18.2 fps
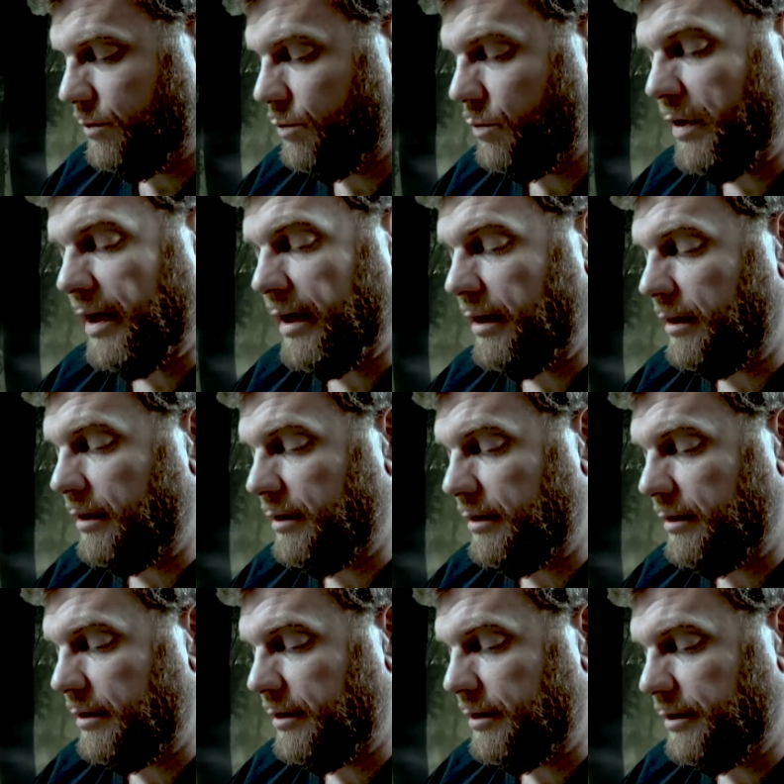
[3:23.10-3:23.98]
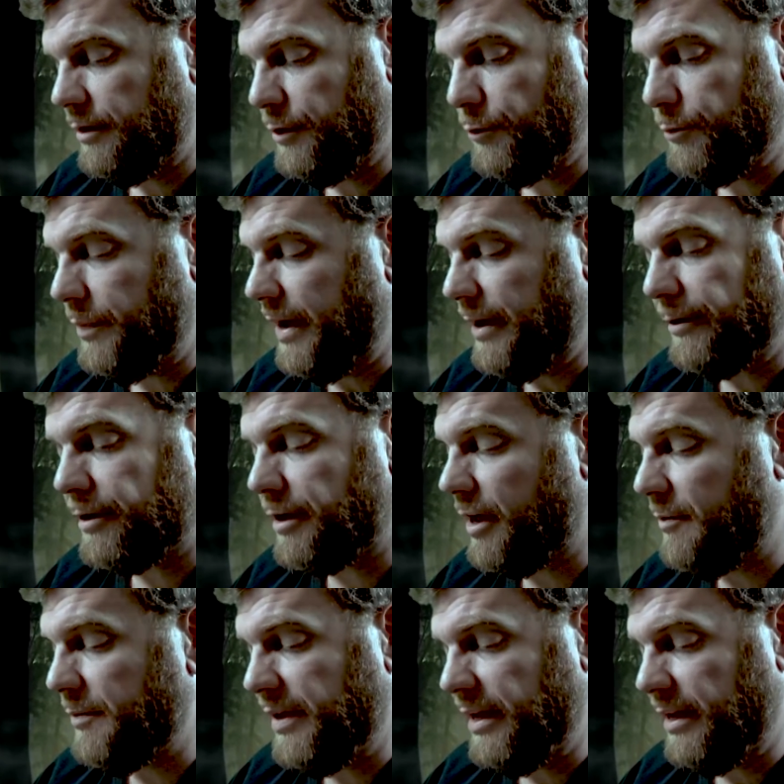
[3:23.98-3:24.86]
"Well, you'd better
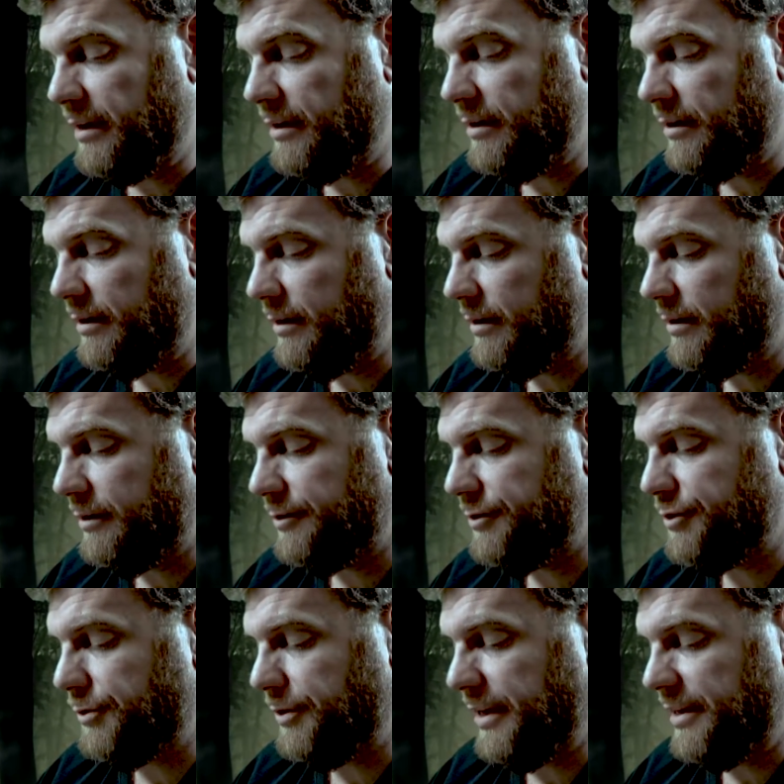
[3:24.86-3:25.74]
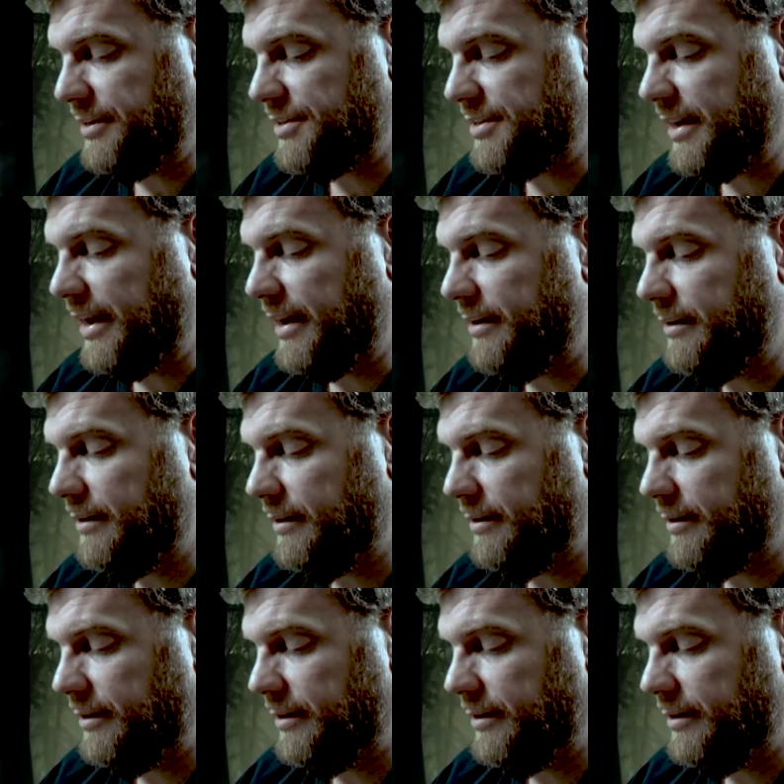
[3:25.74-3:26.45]
come in," Julia said.